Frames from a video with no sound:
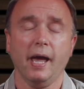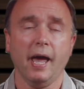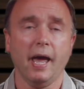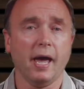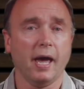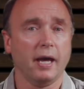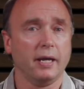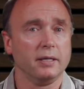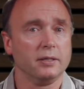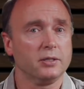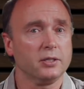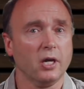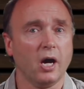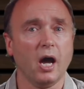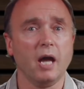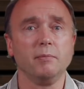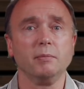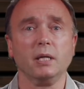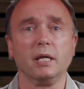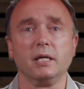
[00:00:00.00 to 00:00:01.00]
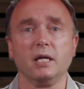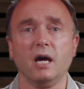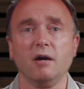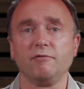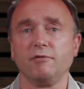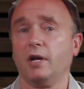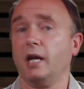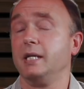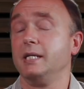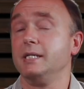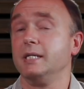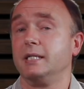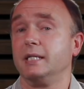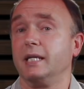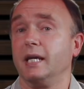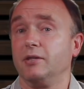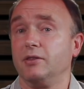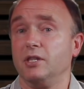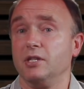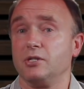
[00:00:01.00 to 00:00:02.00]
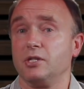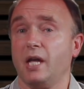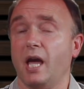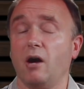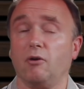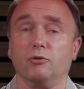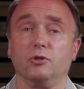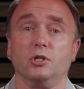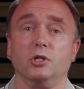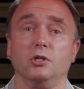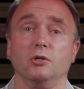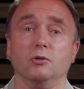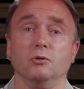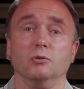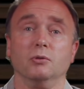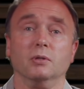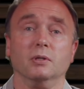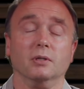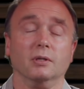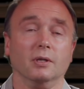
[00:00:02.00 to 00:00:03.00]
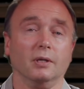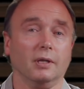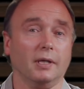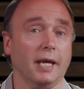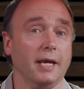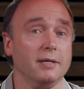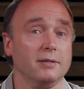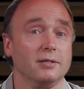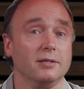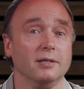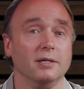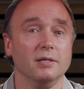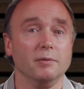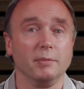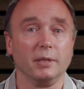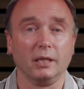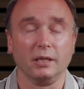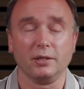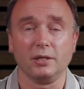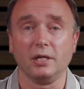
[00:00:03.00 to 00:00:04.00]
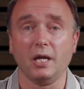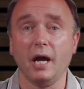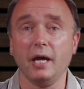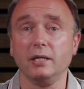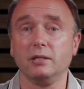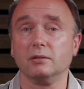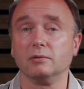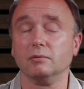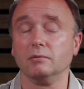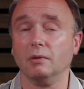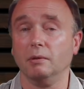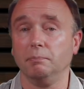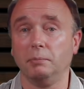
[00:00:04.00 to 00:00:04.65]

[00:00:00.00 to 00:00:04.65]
and timely enough that I needed to get this out to you late in the middle of the night.